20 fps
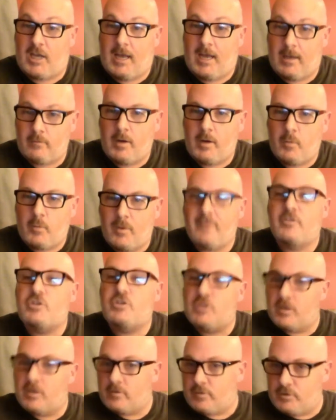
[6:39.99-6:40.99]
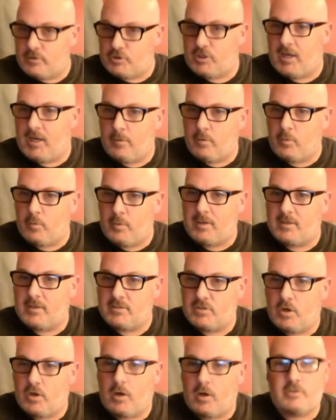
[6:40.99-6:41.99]
We have a general chat where we can talk
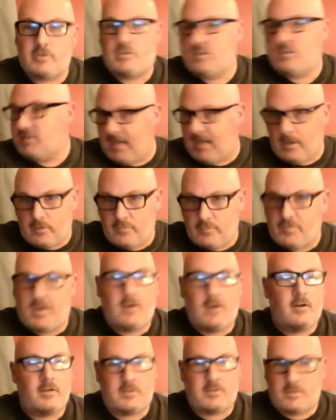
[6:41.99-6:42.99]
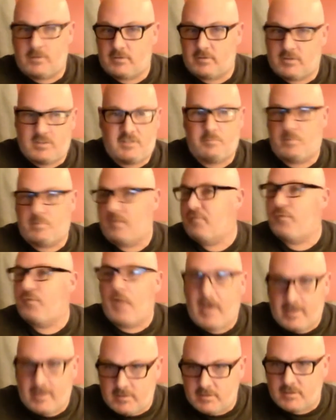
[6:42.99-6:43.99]
just out of character, just be friends,
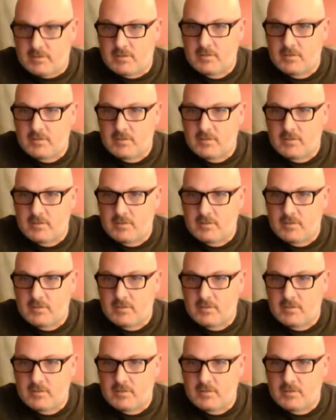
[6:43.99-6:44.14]
right?